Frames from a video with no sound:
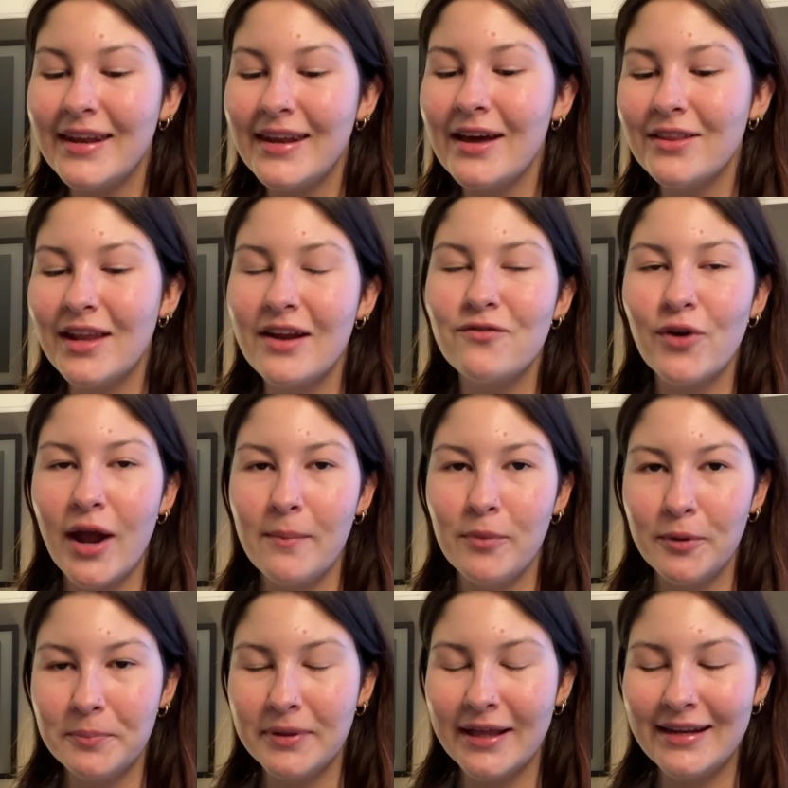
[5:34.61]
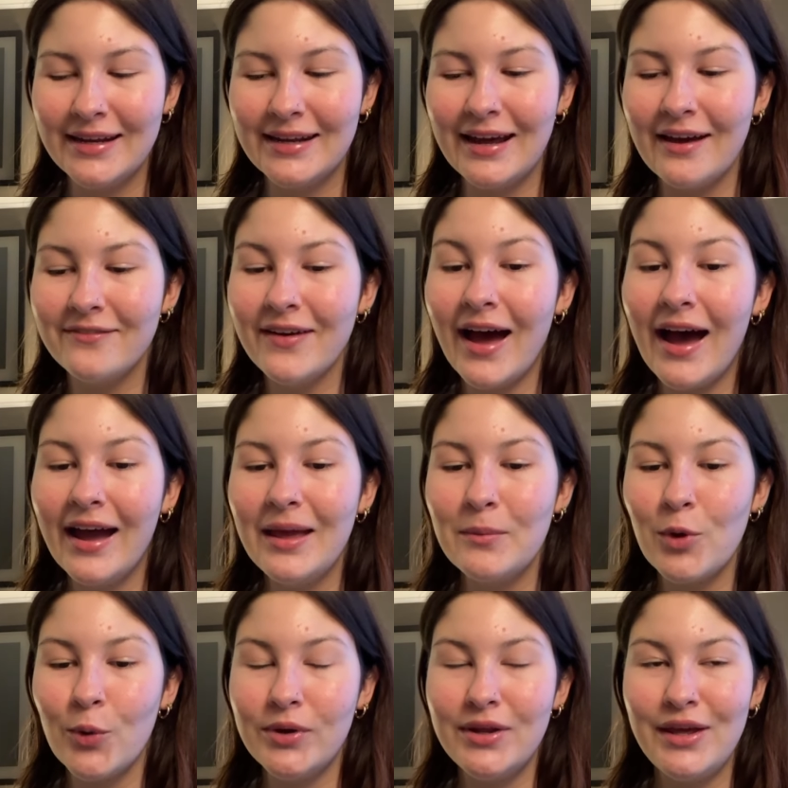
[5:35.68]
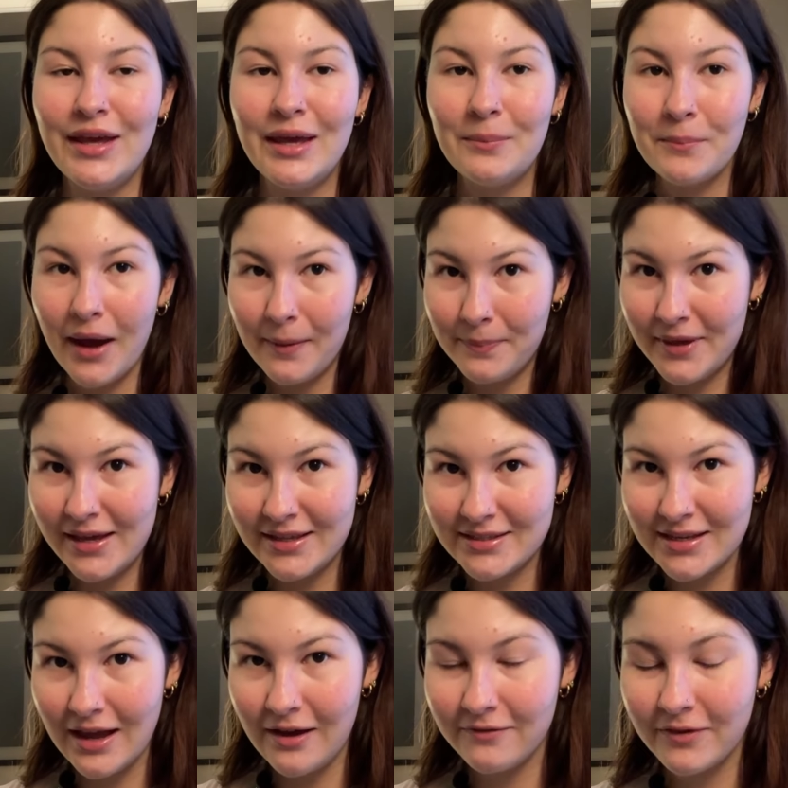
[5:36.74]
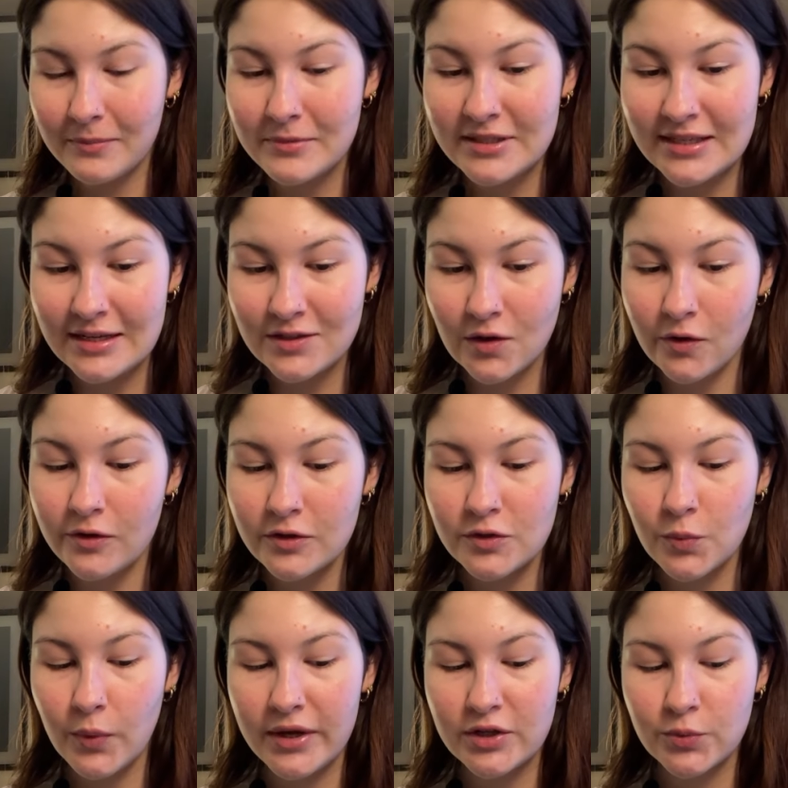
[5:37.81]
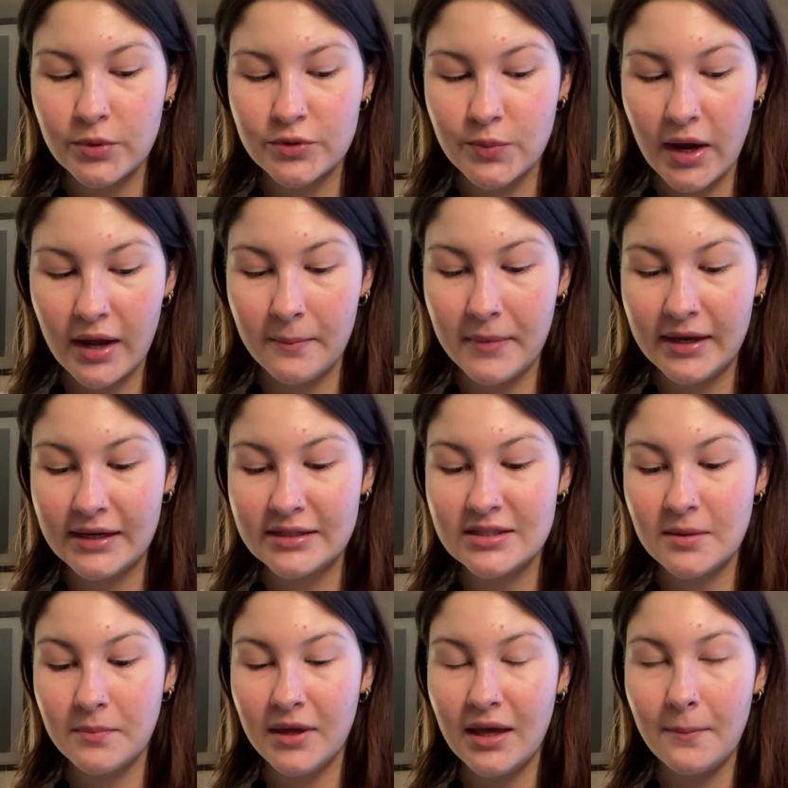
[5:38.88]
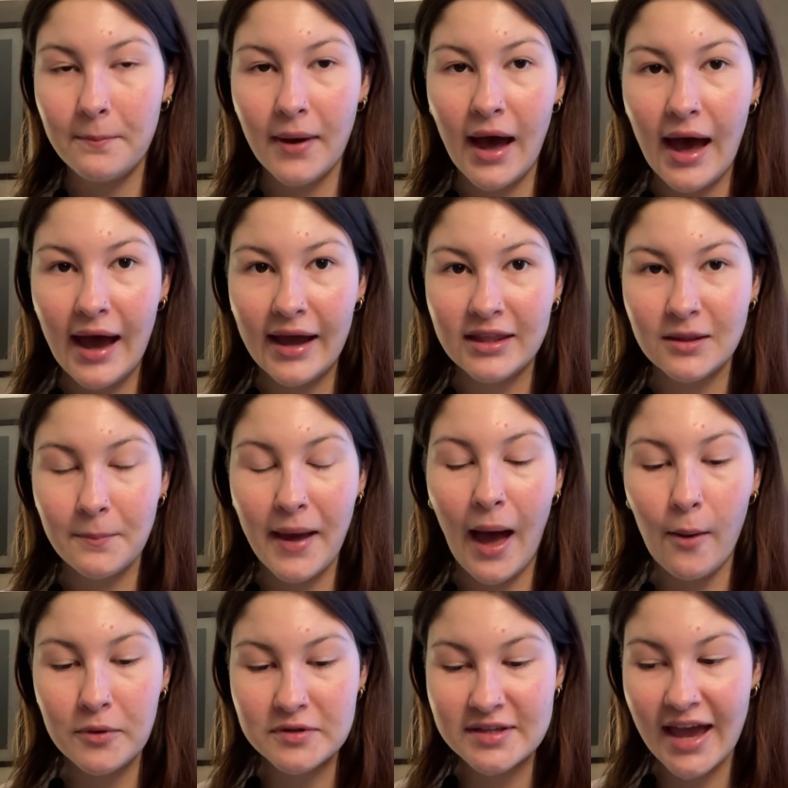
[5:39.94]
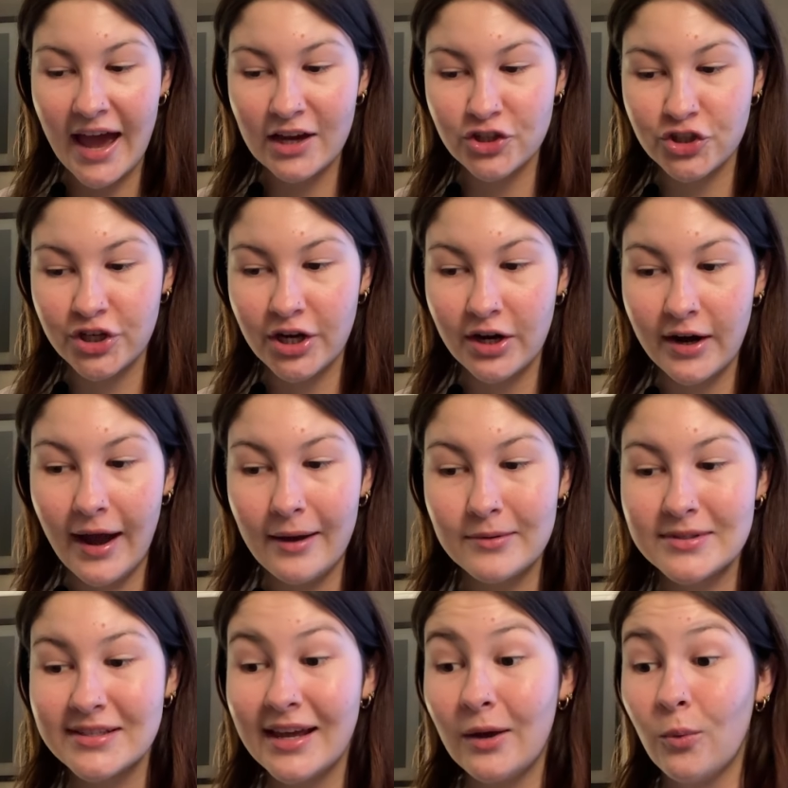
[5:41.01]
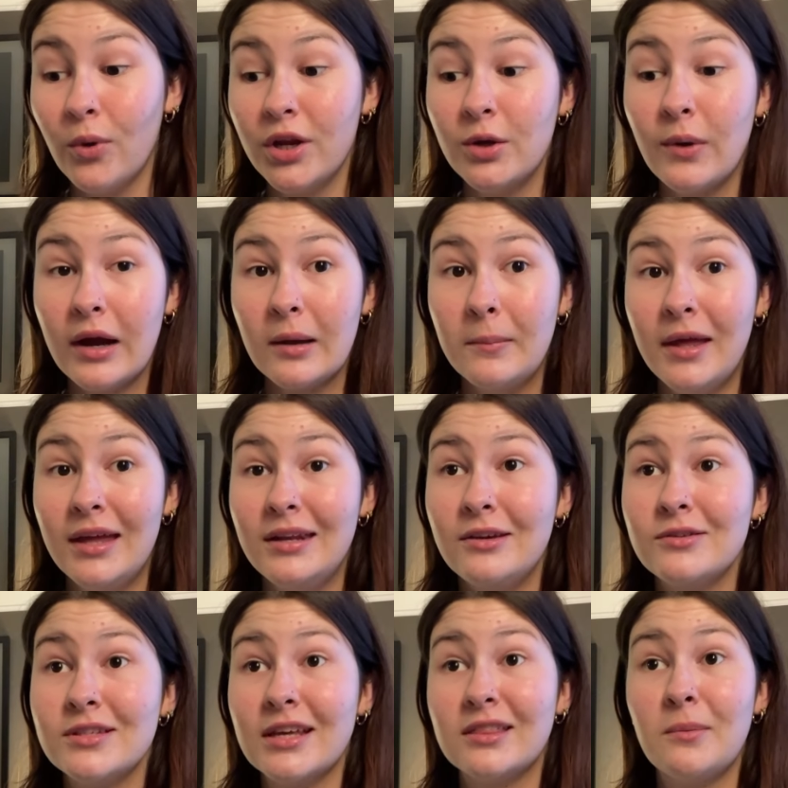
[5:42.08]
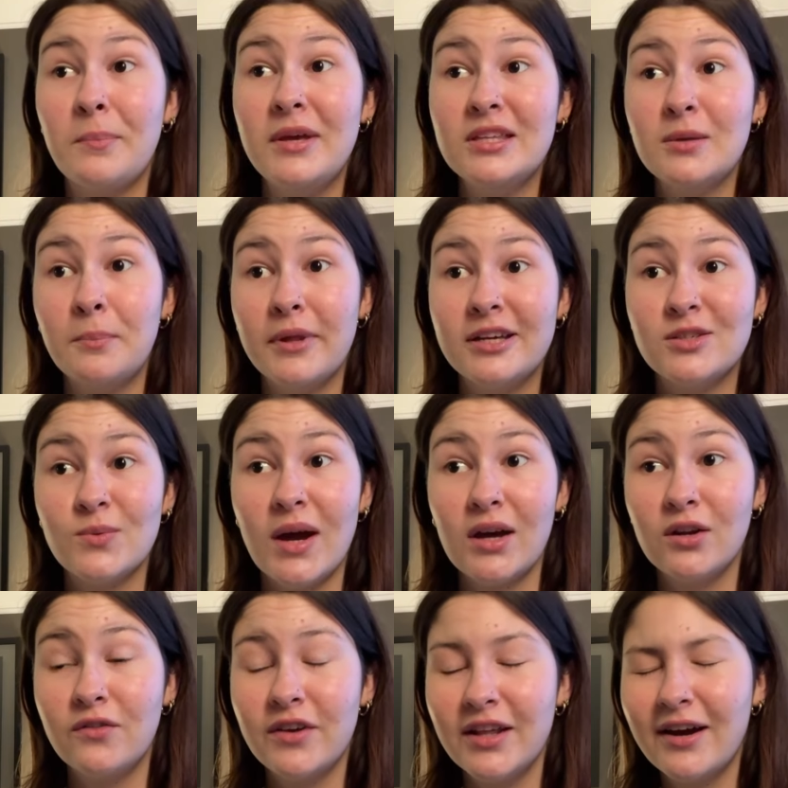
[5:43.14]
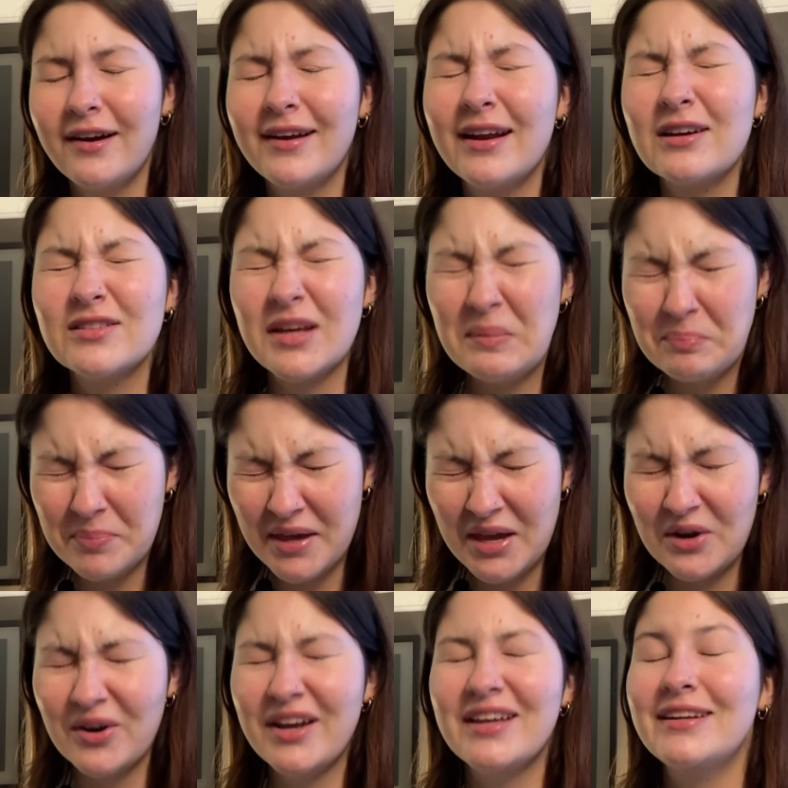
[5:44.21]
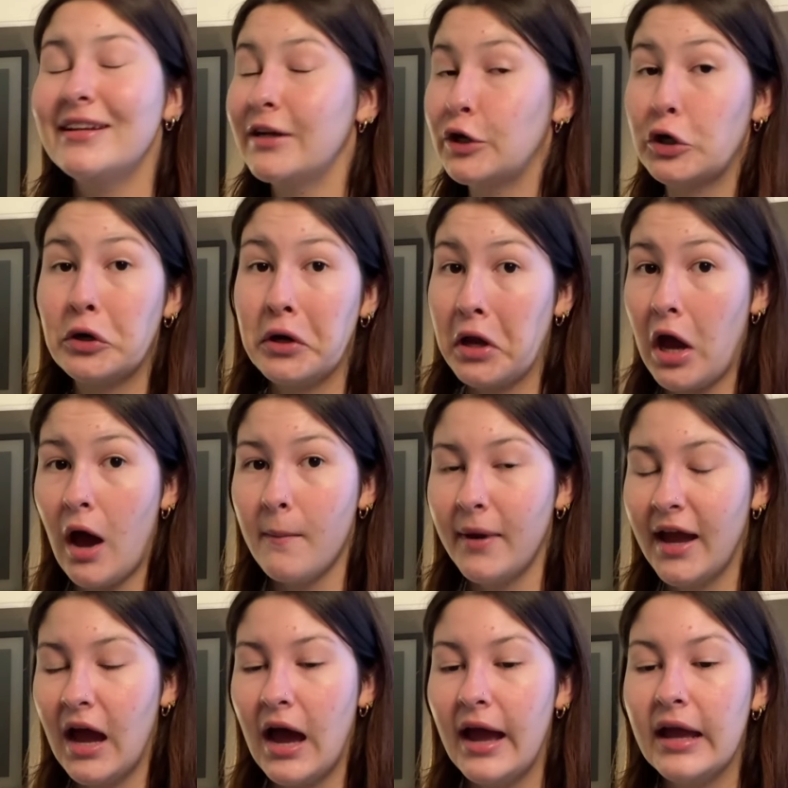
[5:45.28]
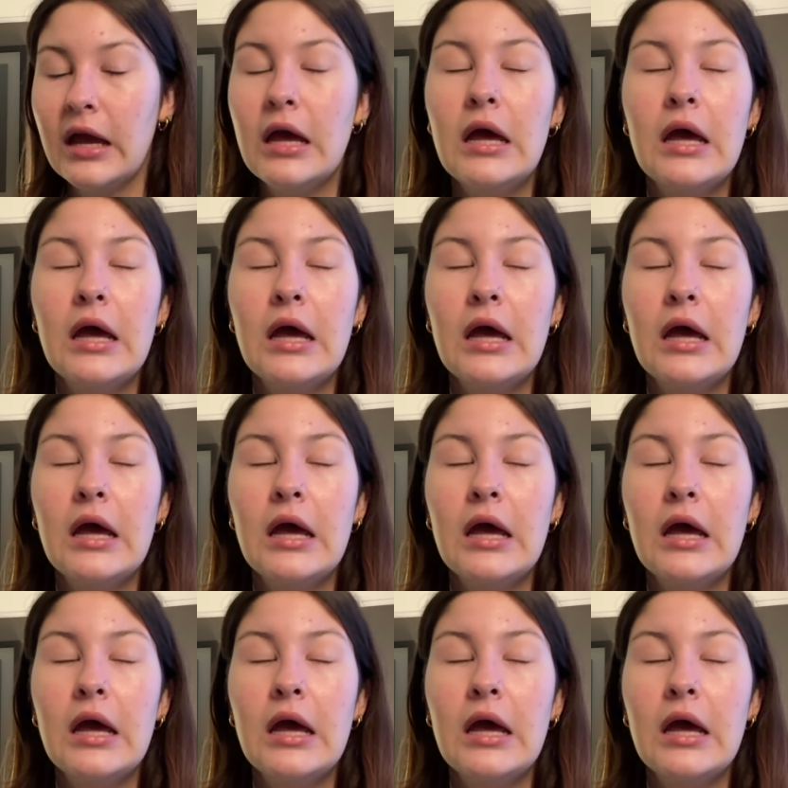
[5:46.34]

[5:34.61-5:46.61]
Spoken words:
now that I've rambled plenty enough, I am going to eat my pizza from Sizzles, which was recommended to me by the Powell's cashier. I was like, what do you recommend? He was like, pizza place right over there. And I was like, period, it had already caught my eye.